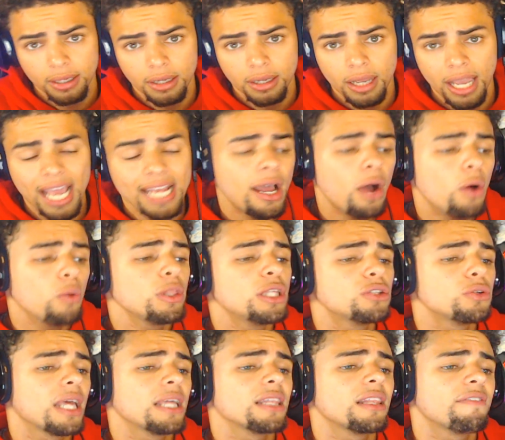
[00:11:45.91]
And not only do
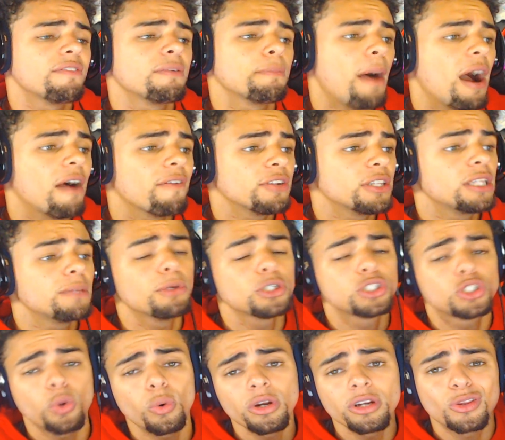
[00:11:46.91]
they live in poverty, the
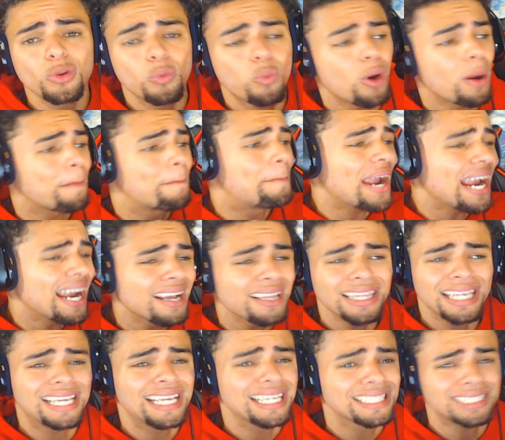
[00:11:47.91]
majority of the world barely
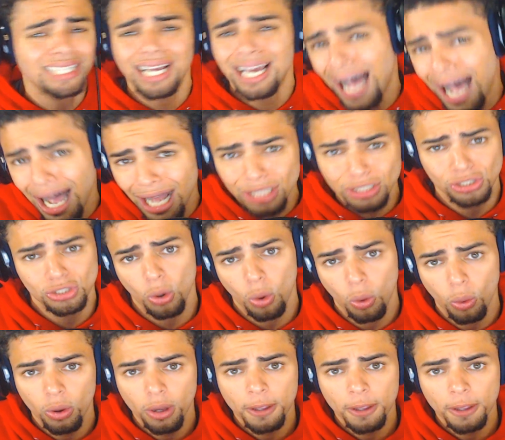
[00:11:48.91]
gets a console.